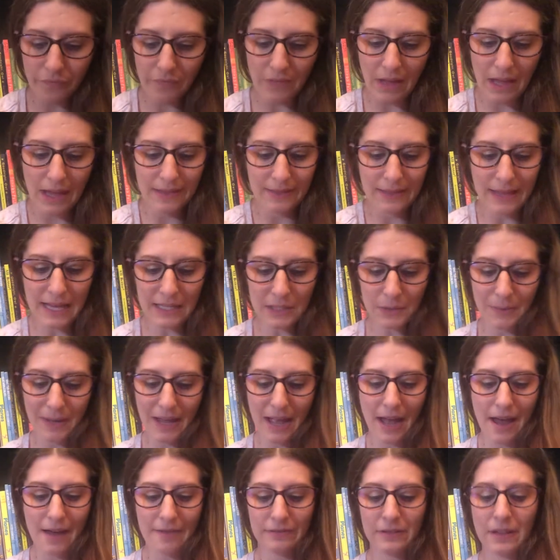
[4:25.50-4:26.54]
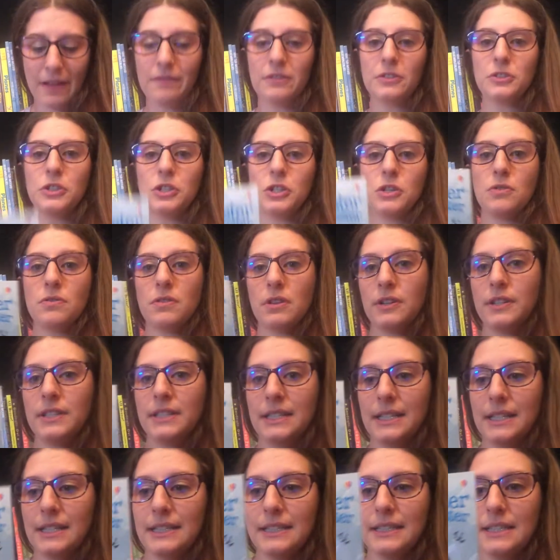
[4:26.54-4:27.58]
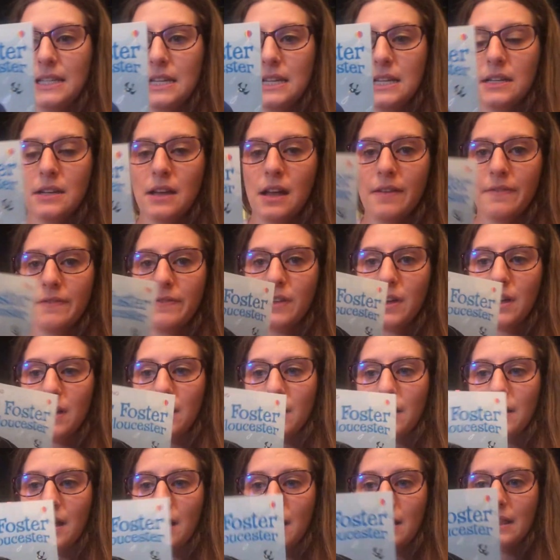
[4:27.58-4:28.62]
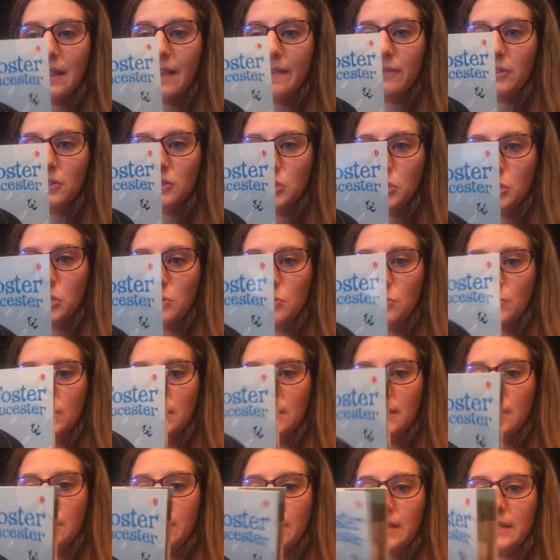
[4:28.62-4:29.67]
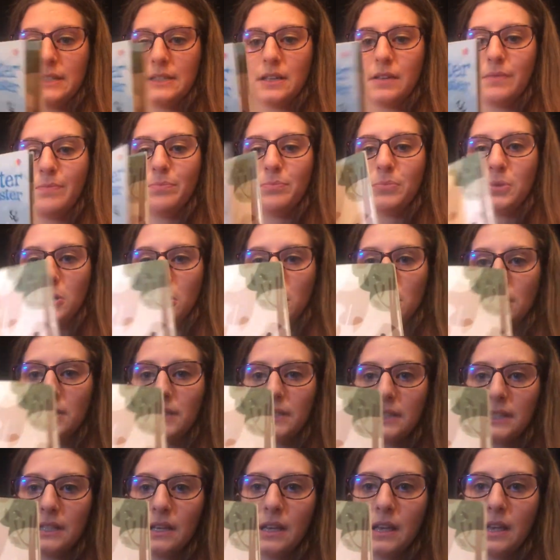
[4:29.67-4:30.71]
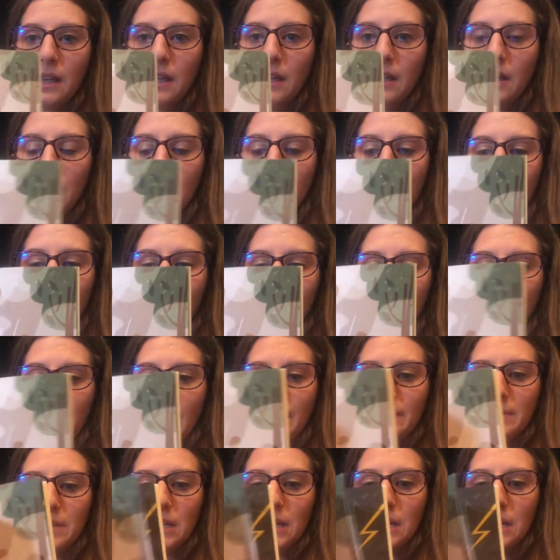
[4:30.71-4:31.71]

And last we have level 2. There's 16 of the level 2 series of books for them to